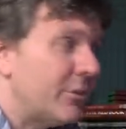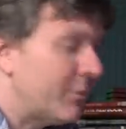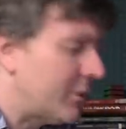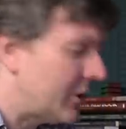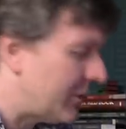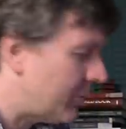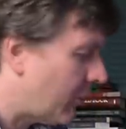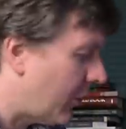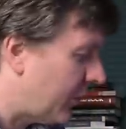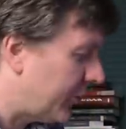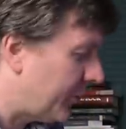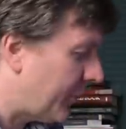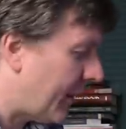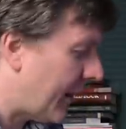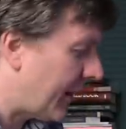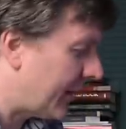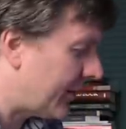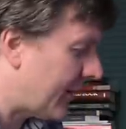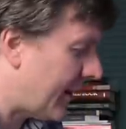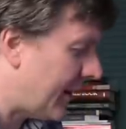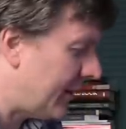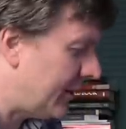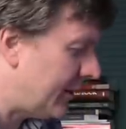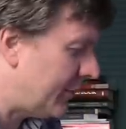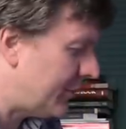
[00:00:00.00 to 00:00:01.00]
but he was back
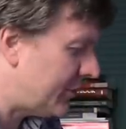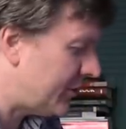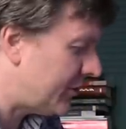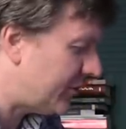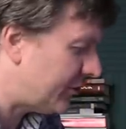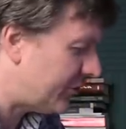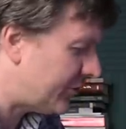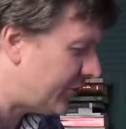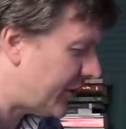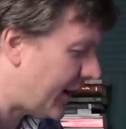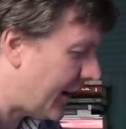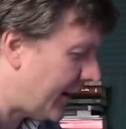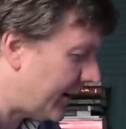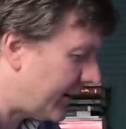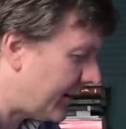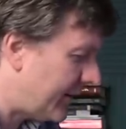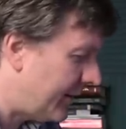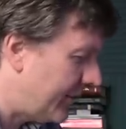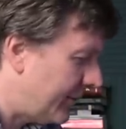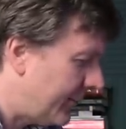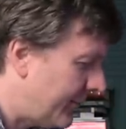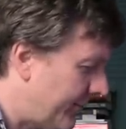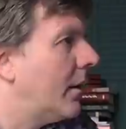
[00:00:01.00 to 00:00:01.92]
then. Let me just check.